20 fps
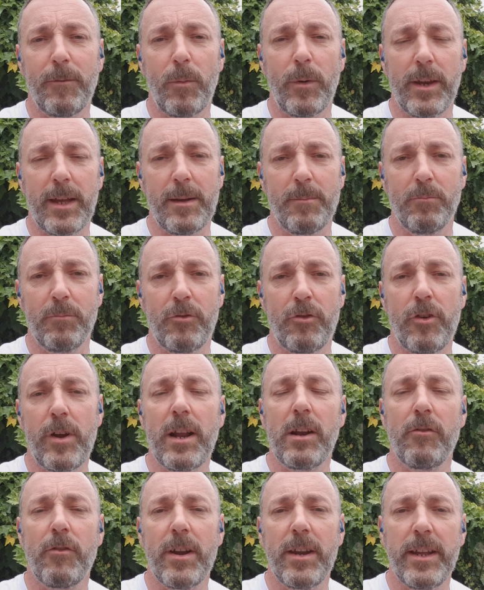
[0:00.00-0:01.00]
when I'm
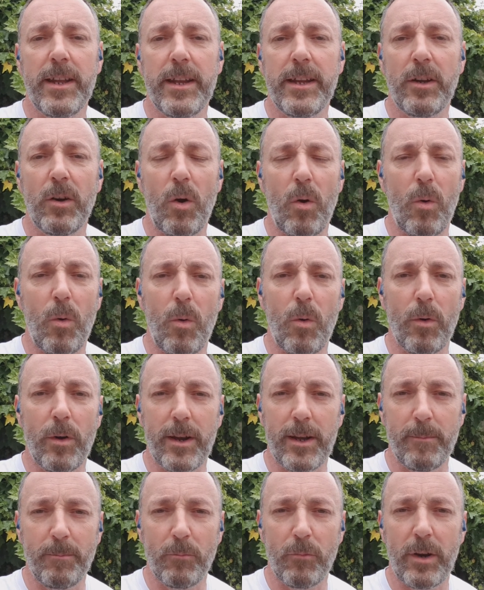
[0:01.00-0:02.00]
trail running or
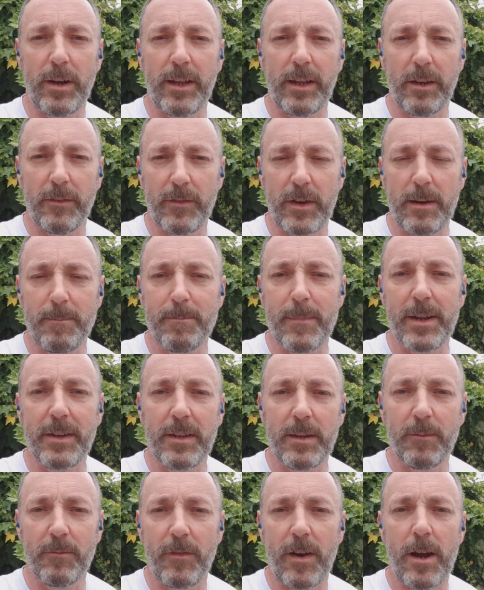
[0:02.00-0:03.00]
I'm running in a very
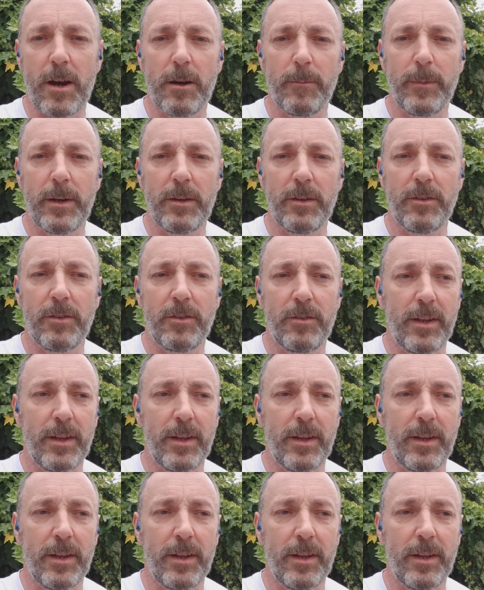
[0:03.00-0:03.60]
muddy environment,